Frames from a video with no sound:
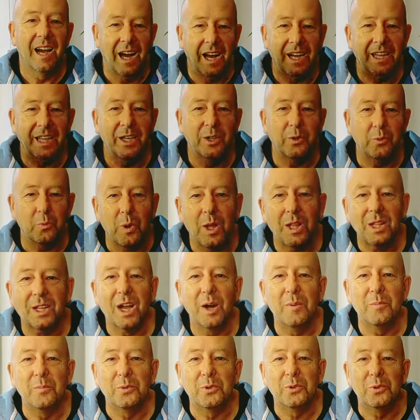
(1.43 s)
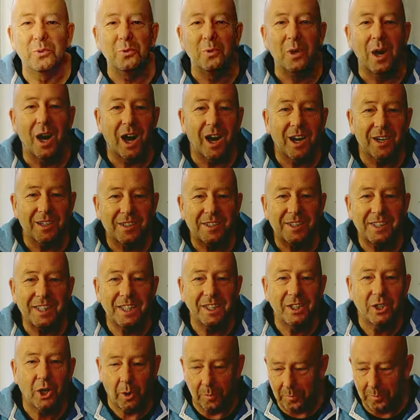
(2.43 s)
Hi and welcome to
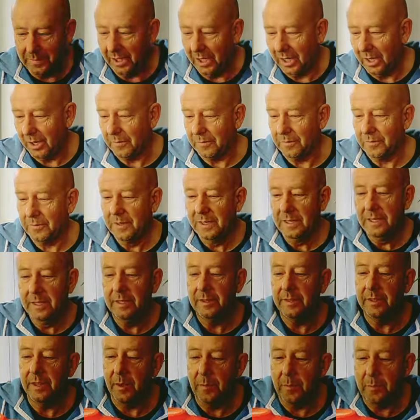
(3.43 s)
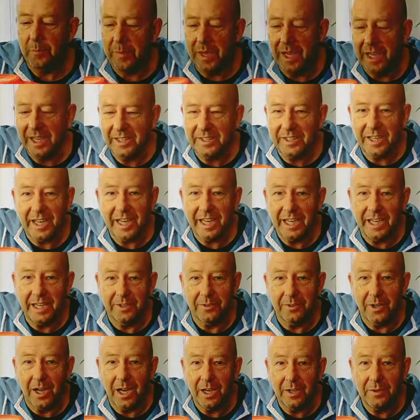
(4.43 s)
RC Copter The big day
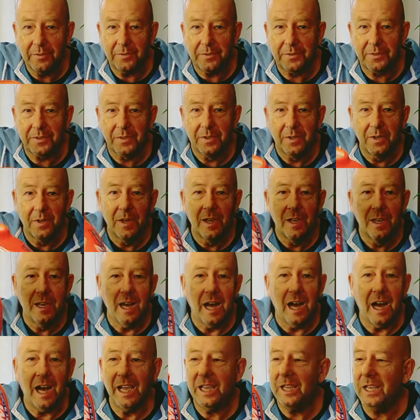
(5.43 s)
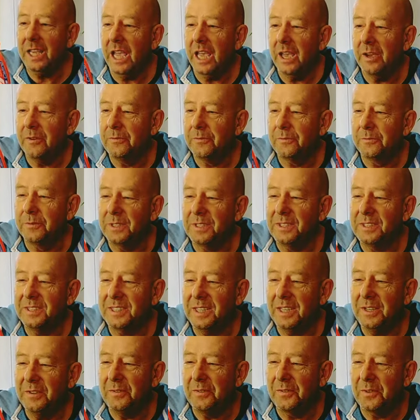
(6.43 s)
arrived. I have
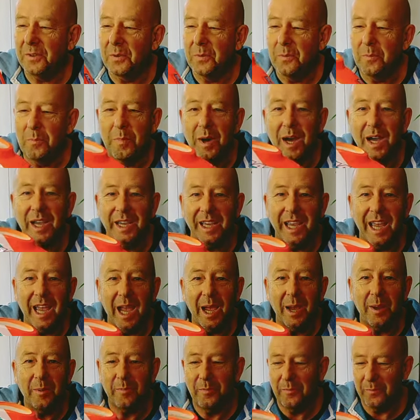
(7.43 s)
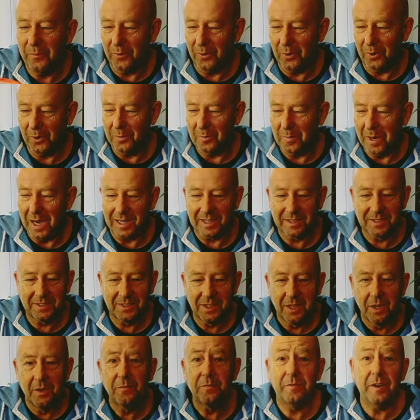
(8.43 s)
received my M4
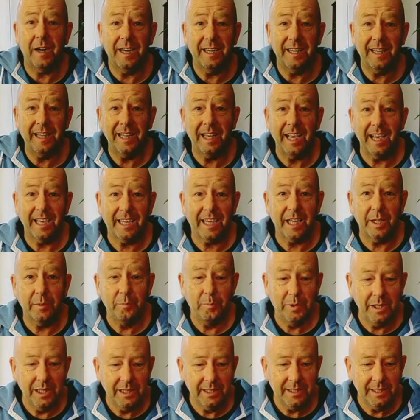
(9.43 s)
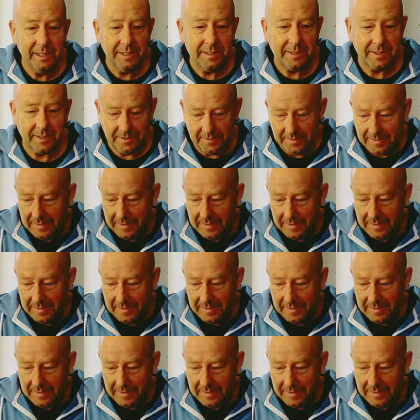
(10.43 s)
Max. Finally I can build it.